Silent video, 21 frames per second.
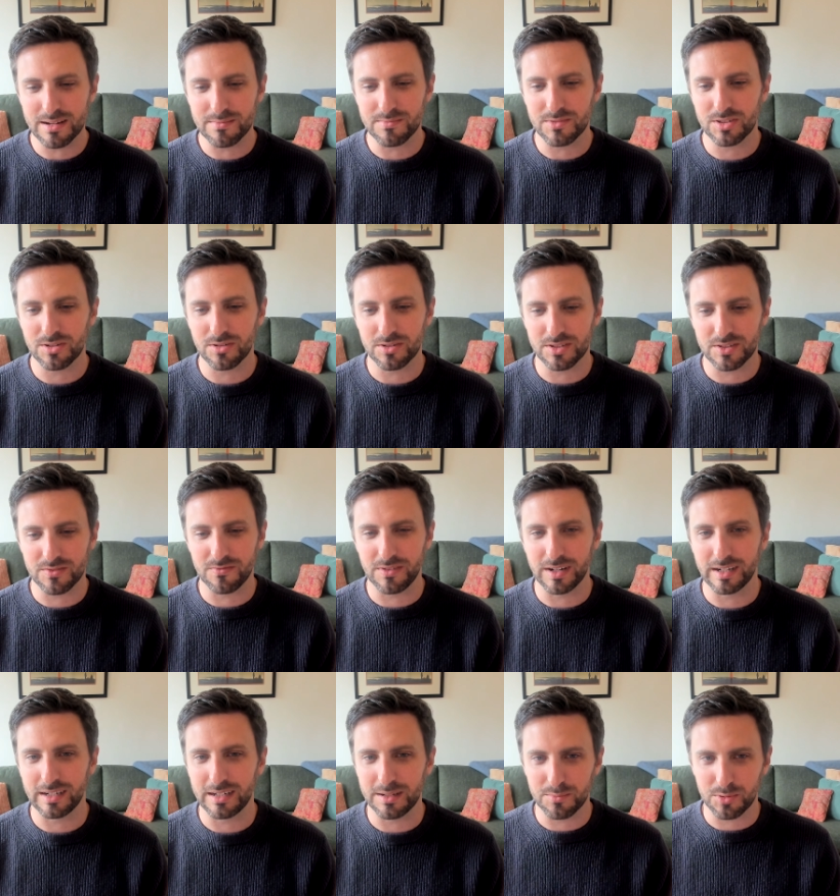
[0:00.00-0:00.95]
So it's
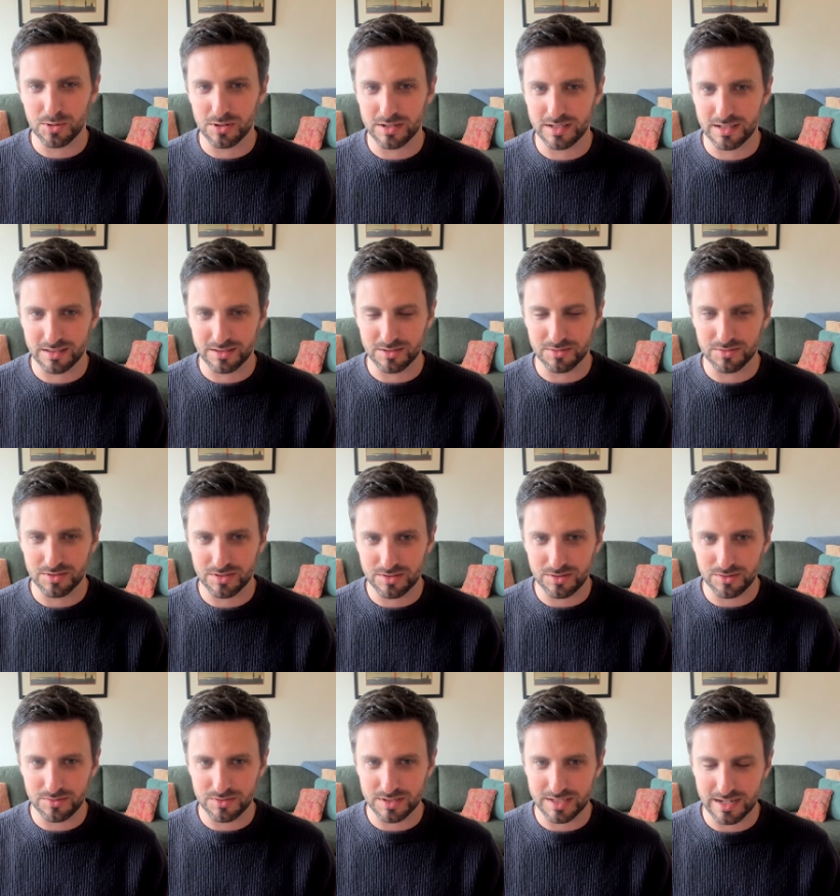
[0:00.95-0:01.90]
very important that those
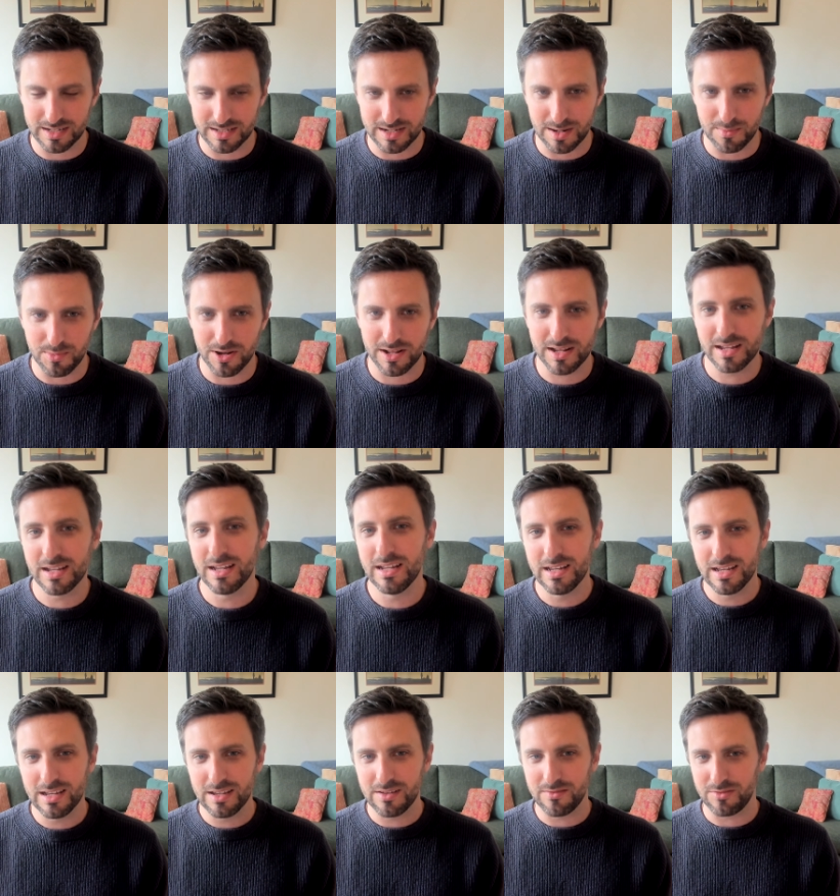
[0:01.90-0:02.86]
two stay separate.
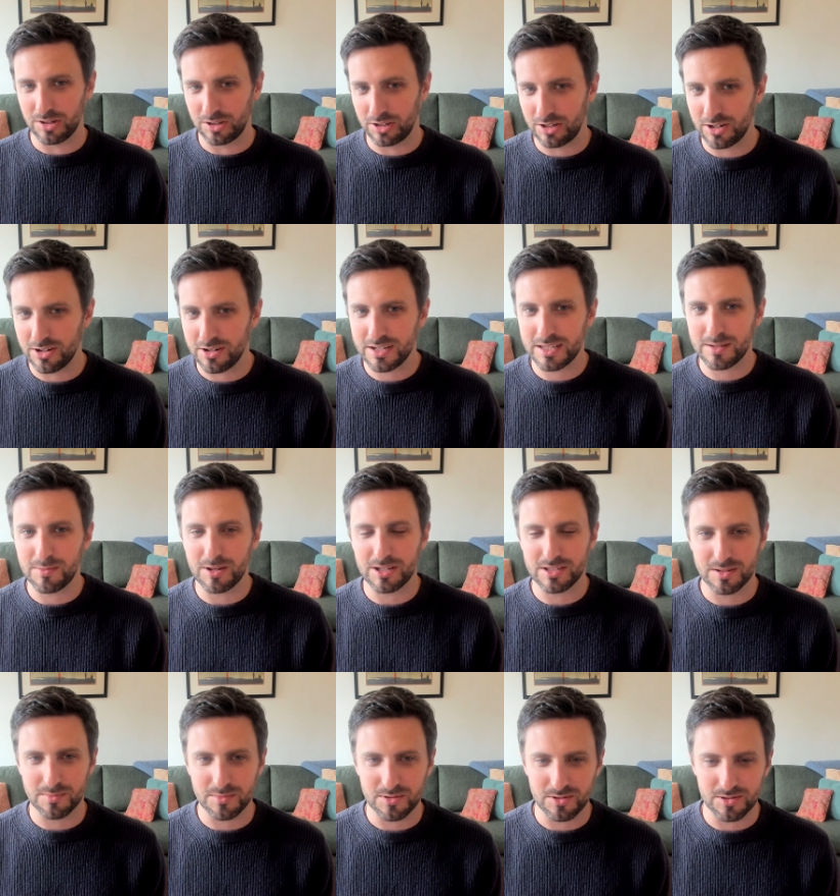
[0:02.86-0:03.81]
If you're curious about
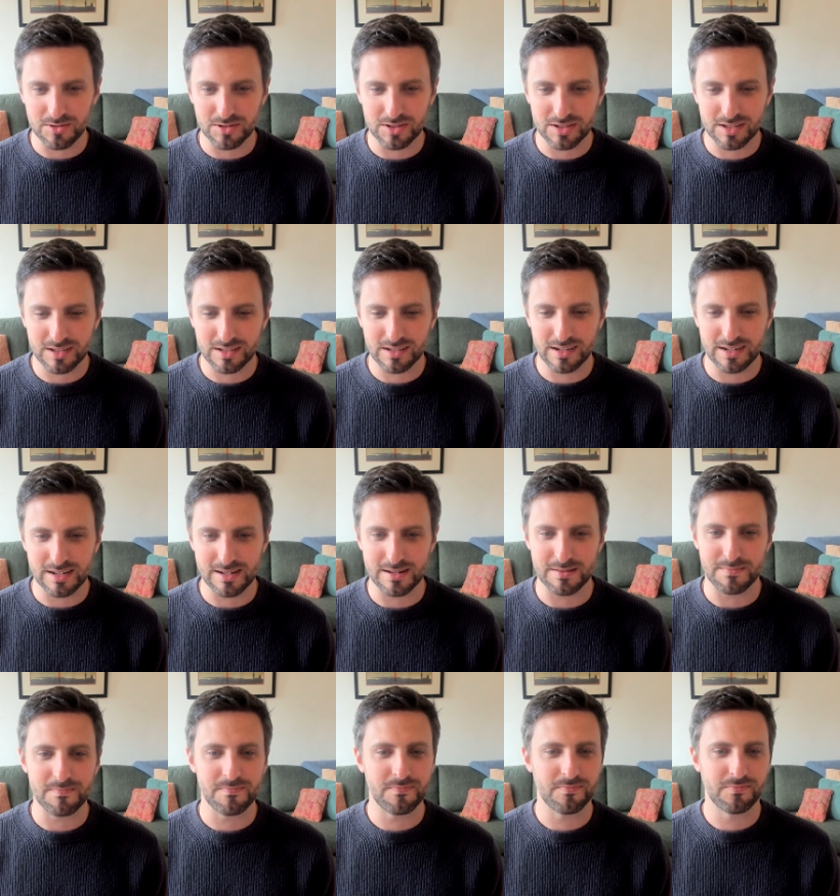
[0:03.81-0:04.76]
some of those
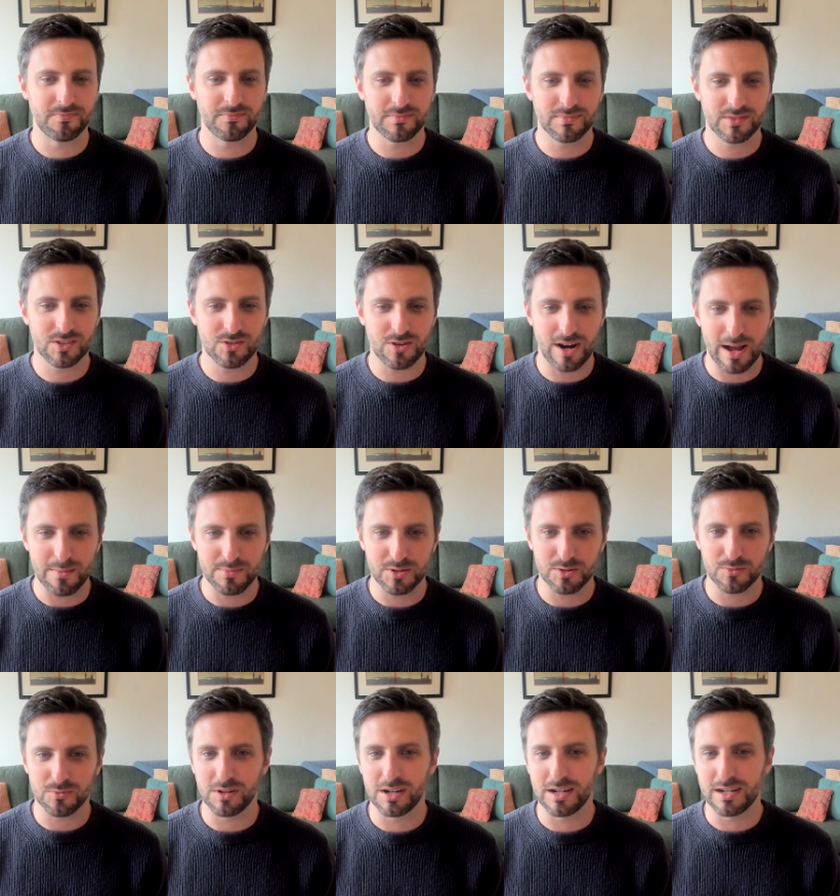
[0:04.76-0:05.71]

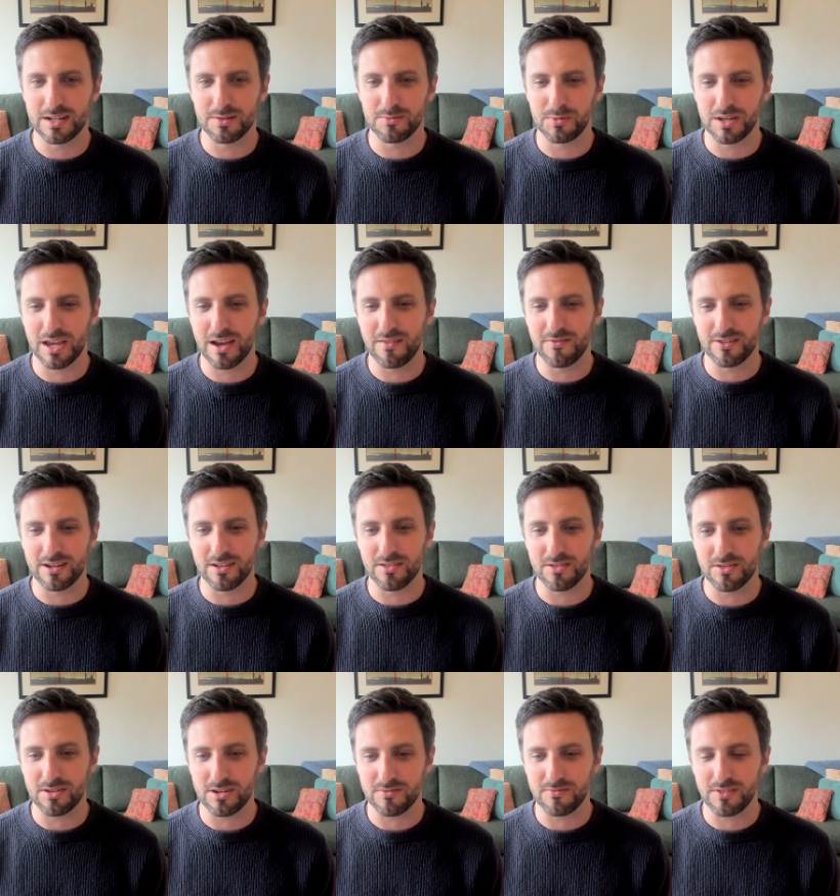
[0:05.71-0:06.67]
traps, we have
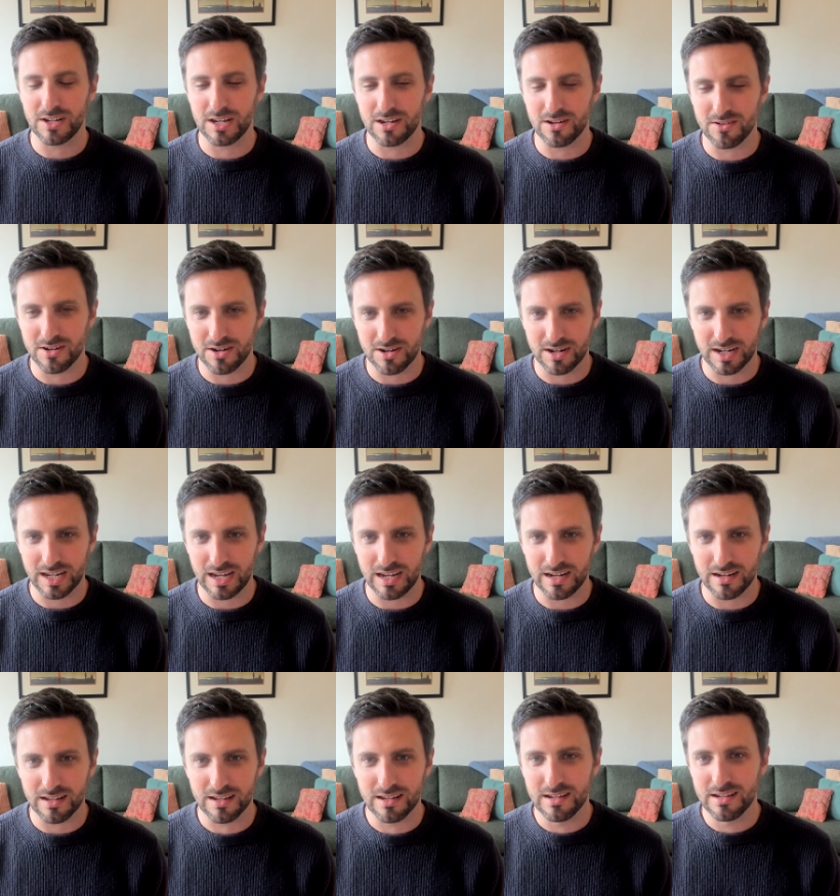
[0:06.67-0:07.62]
another video at
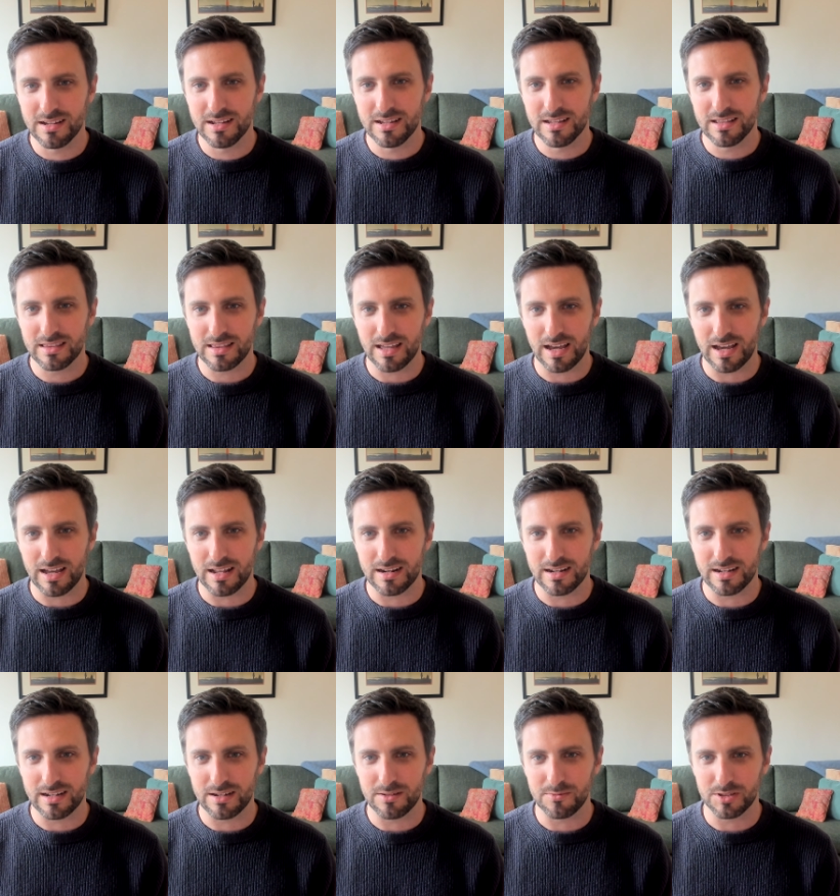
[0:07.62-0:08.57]
Arcade that
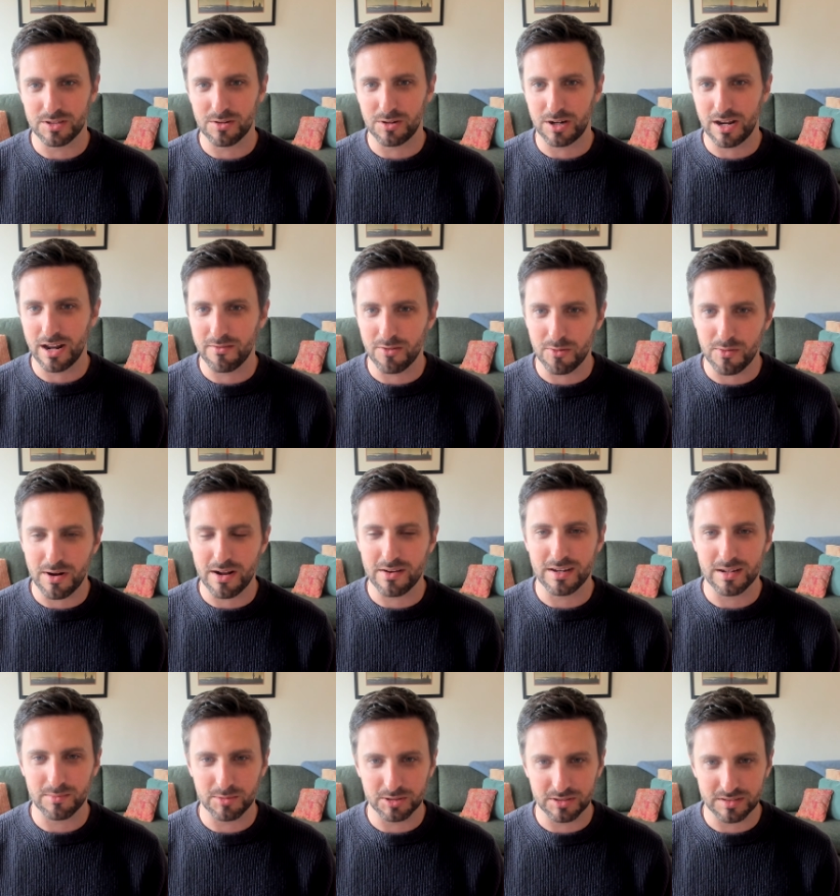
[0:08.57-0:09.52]
was a kind of a
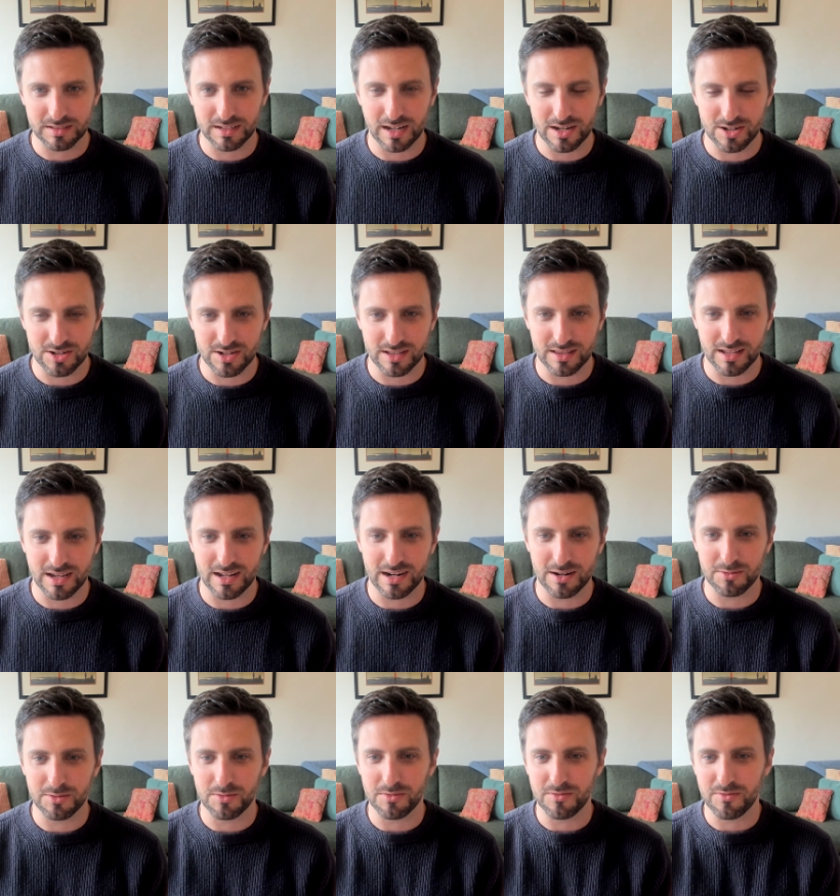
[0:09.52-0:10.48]
roundtable discussion that
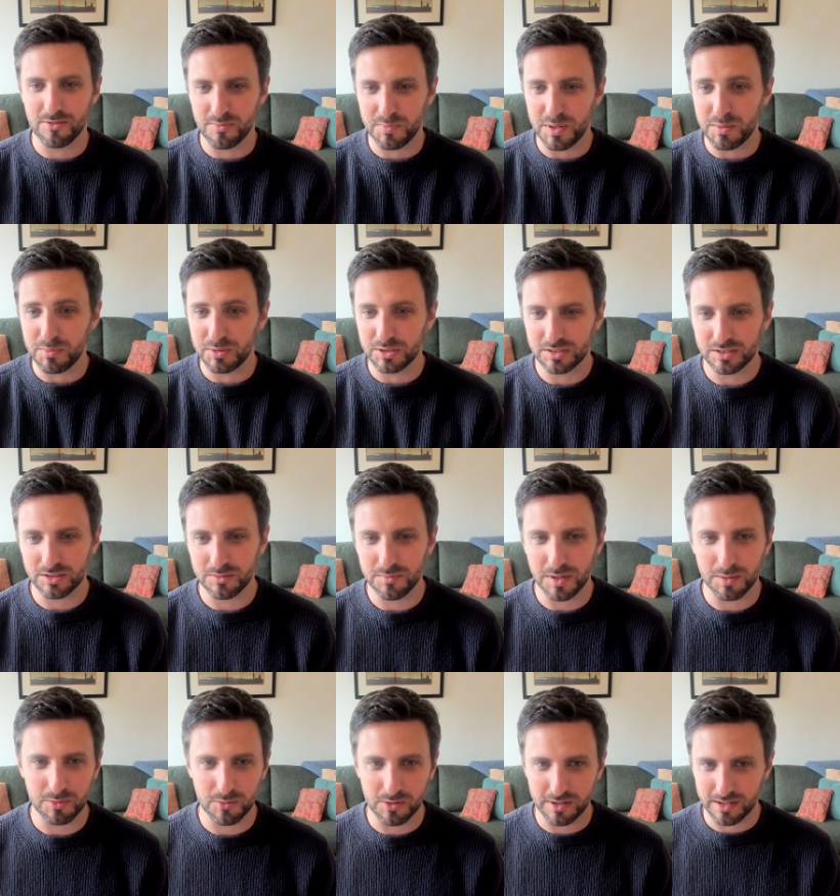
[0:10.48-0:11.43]
I would refer people to.
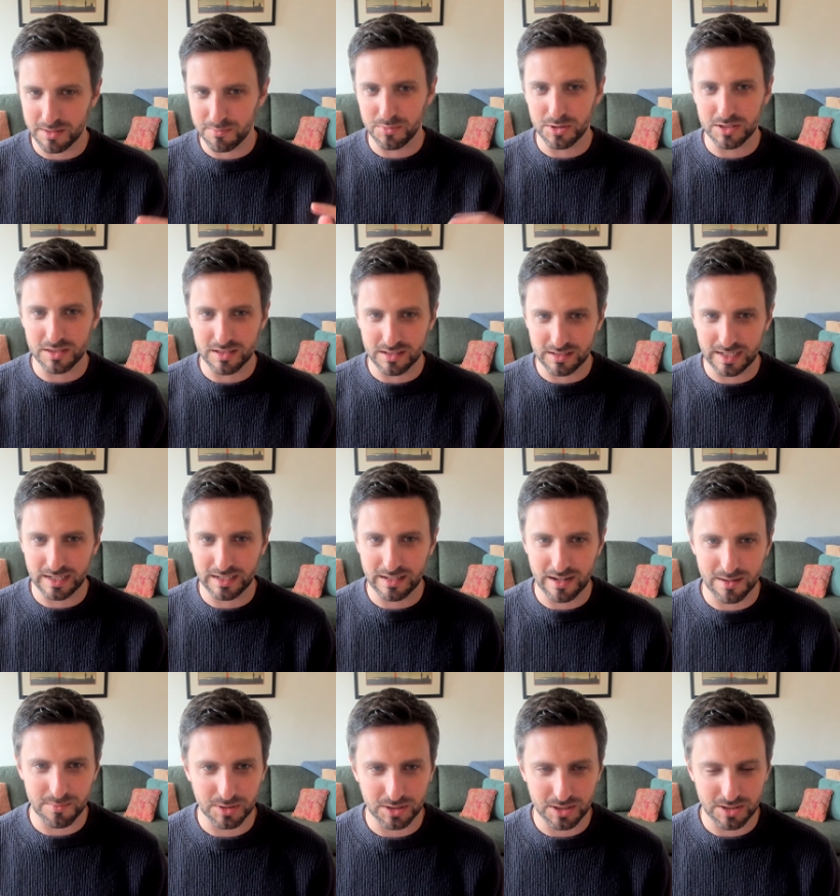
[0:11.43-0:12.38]
Maybe we can put the link
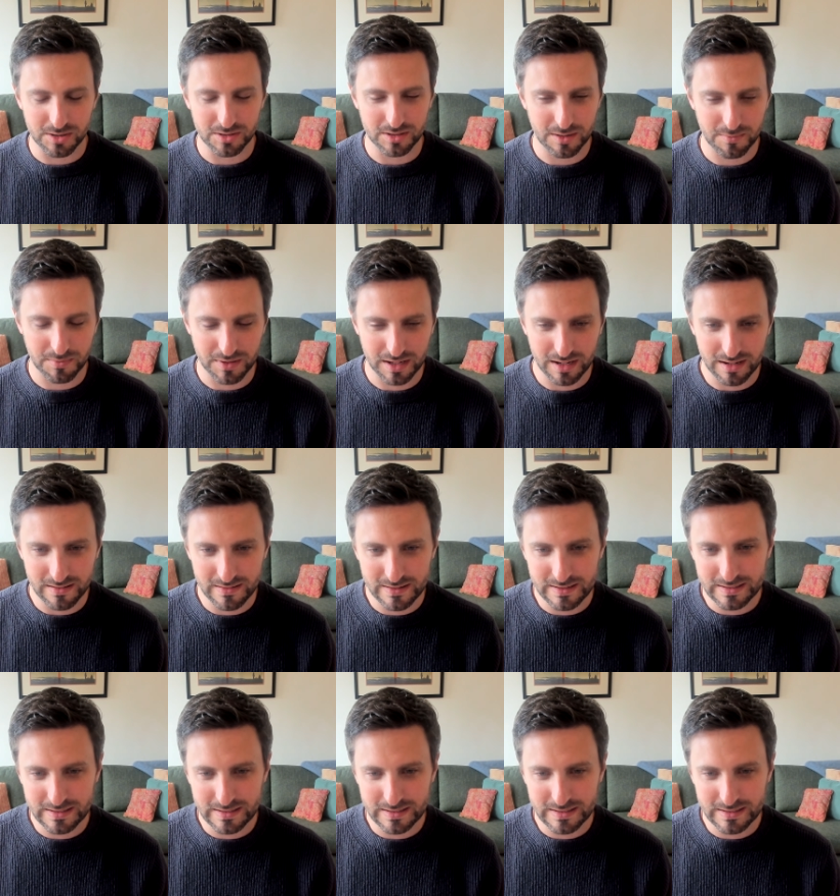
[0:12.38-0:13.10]
down below or something.